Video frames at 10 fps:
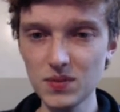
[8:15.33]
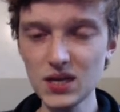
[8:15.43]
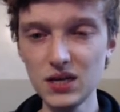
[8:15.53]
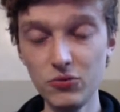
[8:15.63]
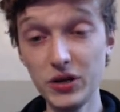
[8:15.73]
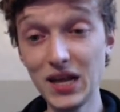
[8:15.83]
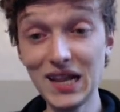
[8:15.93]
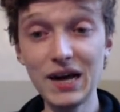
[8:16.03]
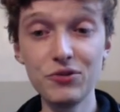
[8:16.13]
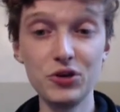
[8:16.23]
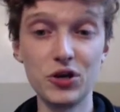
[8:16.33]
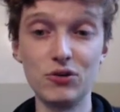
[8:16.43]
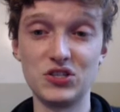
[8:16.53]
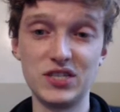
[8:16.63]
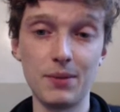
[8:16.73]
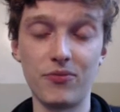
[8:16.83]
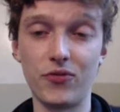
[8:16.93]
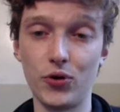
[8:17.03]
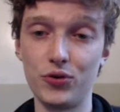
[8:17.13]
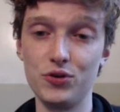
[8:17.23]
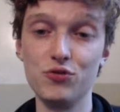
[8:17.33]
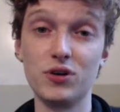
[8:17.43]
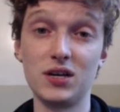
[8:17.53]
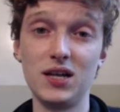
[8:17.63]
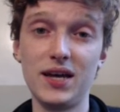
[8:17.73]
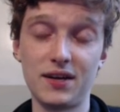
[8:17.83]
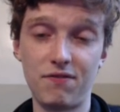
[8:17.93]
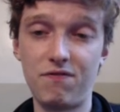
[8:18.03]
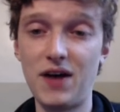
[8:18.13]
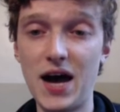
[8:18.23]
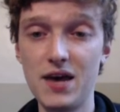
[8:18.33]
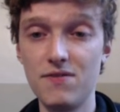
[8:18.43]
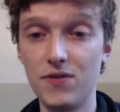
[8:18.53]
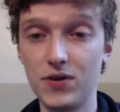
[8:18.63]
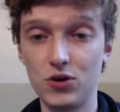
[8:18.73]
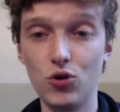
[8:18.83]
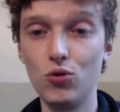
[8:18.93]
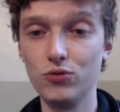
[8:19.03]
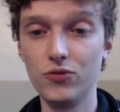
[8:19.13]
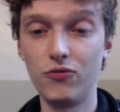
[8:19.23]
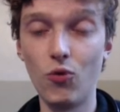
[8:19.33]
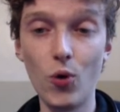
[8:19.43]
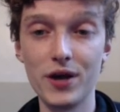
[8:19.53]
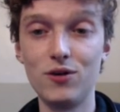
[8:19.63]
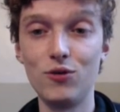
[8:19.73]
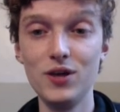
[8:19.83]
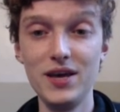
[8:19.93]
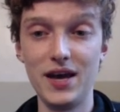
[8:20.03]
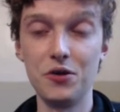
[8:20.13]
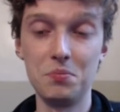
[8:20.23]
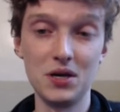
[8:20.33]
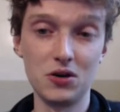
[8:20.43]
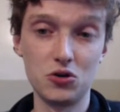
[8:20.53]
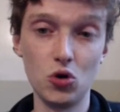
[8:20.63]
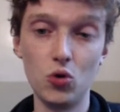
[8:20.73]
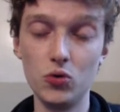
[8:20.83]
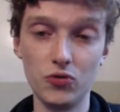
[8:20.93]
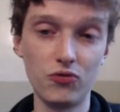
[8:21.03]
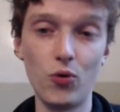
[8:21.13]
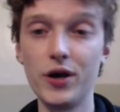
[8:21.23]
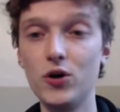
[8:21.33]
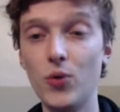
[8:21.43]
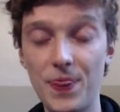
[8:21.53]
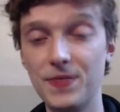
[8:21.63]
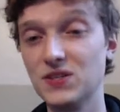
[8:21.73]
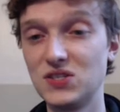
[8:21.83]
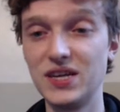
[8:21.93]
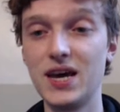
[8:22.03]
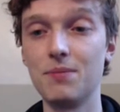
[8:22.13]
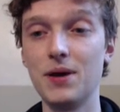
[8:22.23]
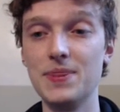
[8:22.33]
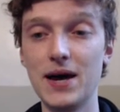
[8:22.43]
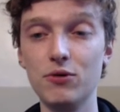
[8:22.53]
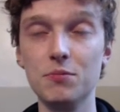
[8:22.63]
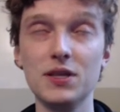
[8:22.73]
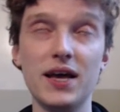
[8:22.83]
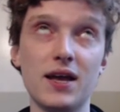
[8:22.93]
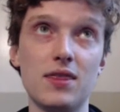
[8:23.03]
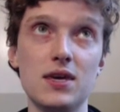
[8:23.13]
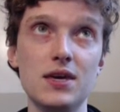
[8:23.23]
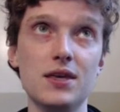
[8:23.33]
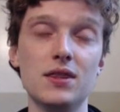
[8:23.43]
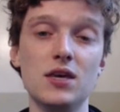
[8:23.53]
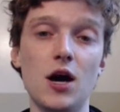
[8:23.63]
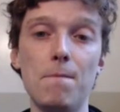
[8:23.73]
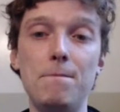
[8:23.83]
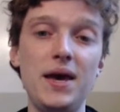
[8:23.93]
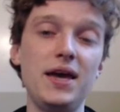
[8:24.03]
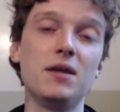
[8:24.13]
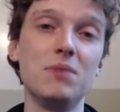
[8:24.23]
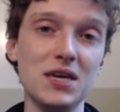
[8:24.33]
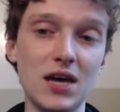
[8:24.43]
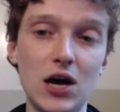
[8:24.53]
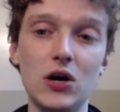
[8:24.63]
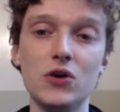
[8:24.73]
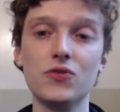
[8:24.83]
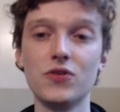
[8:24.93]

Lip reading: it would allow you to go a step further. You could collect 5 of a gold foil, and it'd be a gold foil with the stamp, and that would be like the epitome of